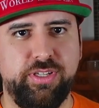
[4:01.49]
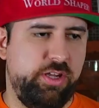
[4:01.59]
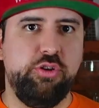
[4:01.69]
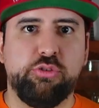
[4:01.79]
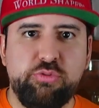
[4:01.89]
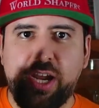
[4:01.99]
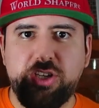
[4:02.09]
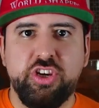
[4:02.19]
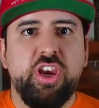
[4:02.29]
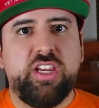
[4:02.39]
Your
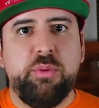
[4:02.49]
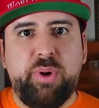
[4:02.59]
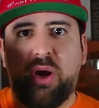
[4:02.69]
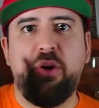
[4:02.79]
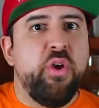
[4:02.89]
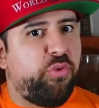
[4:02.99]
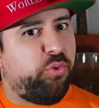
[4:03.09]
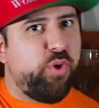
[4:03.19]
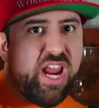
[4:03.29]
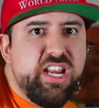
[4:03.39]
rage can power
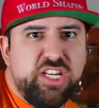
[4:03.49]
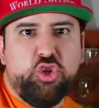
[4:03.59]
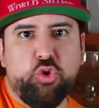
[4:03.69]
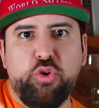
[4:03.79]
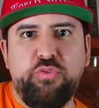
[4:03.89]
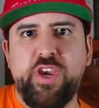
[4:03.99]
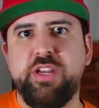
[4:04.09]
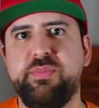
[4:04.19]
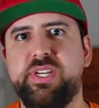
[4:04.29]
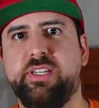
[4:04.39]
through any sort of
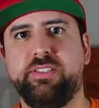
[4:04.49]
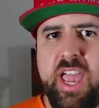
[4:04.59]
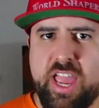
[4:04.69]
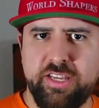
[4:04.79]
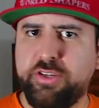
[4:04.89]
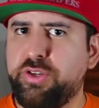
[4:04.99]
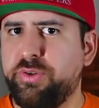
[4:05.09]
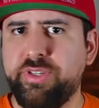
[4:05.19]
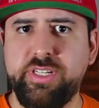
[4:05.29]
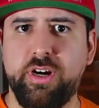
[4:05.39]
enemy, and you
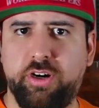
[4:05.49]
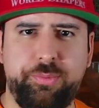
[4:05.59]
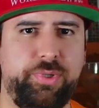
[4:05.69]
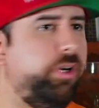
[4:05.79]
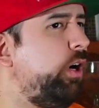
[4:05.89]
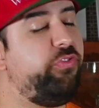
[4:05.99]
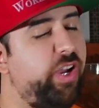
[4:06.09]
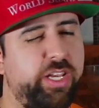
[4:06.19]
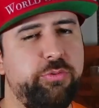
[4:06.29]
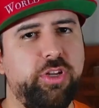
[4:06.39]
don't need armor.
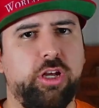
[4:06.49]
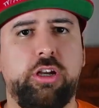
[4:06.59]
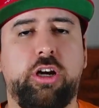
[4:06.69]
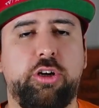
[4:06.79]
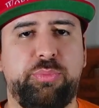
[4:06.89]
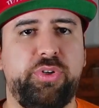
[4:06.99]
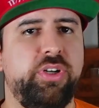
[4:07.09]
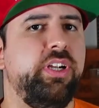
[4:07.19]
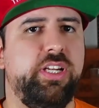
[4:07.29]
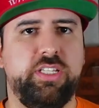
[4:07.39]
Fighting without armor
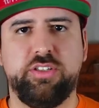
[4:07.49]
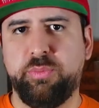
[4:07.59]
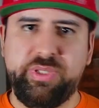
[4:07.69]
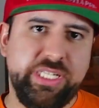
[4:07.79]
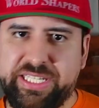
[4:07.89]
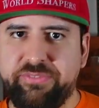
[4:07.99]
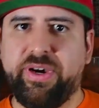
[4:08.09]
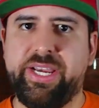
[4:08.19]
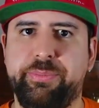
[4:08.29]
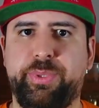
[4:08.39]
is completely
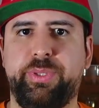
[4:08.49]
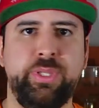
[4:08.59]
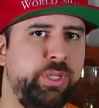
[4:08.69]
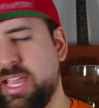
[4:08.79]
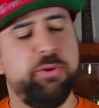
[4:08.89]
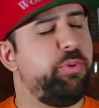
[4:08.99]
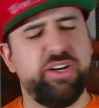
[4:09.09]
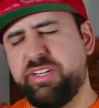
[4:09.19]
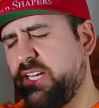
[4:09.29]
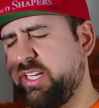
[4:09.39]
viable,
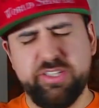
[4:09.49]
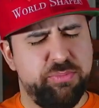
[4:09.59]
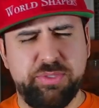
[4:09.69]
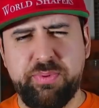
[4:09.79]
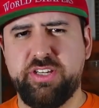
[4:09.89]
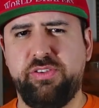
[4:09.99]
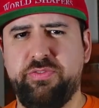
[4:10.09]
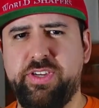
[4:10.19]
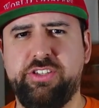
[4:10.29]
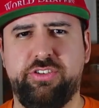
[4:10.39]
without needing some special
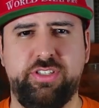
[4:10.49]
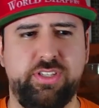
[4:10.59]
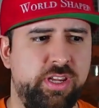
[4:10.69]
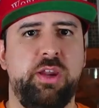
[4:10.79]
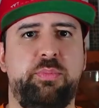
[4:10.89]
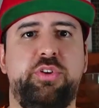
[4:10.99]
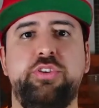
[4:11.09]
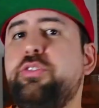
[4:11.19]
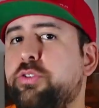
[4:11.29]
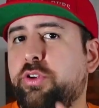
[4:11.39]
features. But
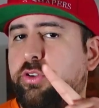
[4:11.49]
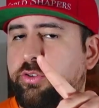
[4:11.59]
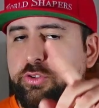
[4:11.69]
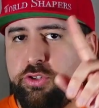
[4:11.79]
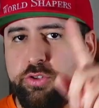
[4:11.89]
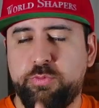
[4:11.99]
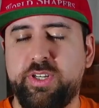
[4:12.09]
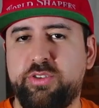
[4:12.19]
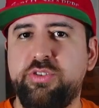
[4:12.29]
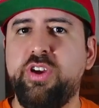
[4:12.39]
you don't just
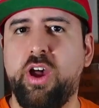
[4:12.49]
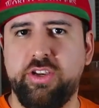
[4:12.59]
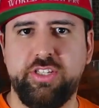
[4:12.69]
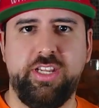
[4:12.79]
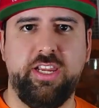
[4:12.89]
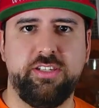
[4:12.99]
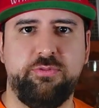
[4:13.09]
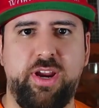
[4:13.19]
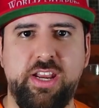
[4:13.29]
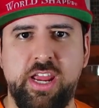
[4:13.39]
want to dodge attacks,
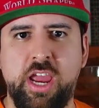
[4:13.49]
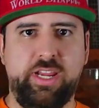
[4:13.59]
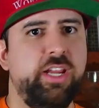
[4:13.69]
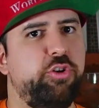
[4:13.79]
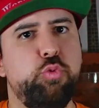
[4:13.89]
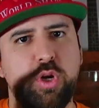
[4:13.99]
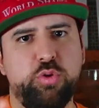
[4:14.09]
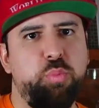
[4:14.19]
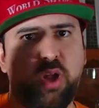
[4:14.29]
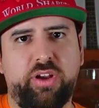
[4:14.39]
right? You want to
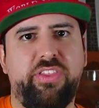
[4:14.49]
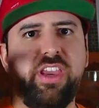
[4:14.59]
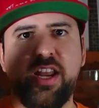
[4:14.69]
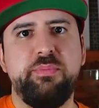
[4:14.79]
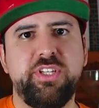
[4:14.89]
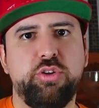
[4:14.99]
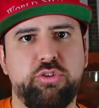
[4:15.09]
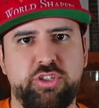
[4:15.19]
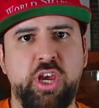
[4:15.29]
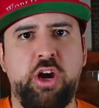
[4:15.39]
block the enemy
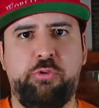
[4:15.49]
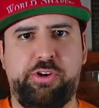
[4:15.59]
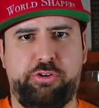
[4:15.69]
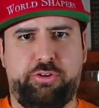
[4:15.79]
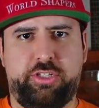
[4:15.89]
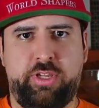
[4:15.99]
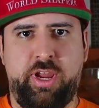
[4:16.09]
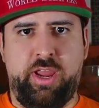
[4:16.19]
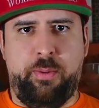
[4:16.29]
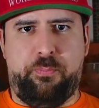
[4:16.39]
swords with your
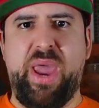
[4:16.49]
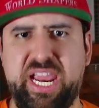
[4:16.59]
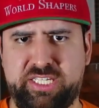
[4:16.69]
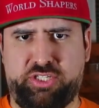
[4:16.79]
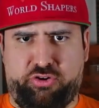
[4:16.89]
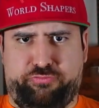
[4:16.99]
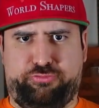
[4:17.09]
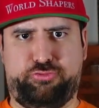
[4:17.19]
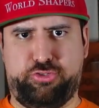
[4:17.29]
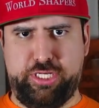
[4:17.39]
packs of
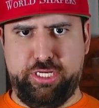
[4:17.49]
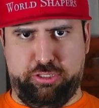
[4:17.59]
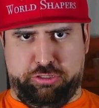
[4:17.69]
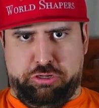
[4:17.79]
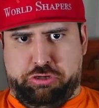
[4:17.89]
steel.